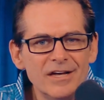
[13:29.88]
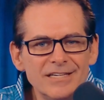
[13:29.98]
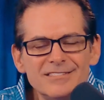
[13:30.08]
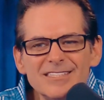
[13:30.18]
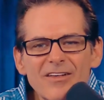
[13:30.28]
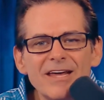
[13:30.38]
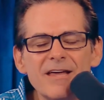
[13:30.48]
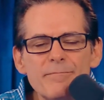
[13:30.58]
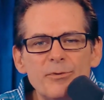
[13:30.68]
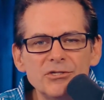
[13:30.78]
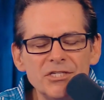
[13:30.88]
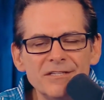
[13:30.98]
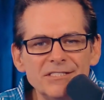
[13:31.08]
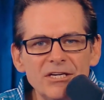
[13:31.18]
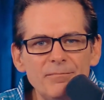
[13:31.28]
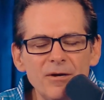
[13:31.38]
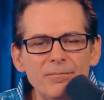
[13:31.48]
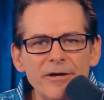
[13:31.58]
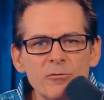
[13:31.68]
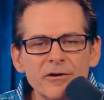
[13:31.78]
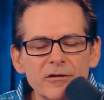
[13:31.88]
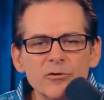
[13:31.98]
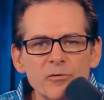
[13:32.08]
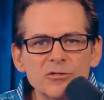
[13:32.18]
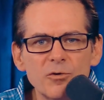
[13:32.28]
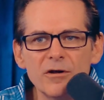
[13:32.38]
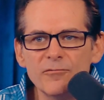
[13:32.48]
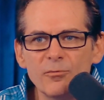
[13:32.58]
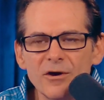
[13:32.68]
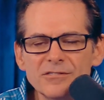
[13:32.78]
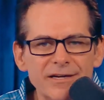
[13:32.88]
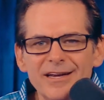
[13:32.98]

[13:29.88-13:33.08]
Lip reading: This is like him pushing the TPP when Hillary was running for president.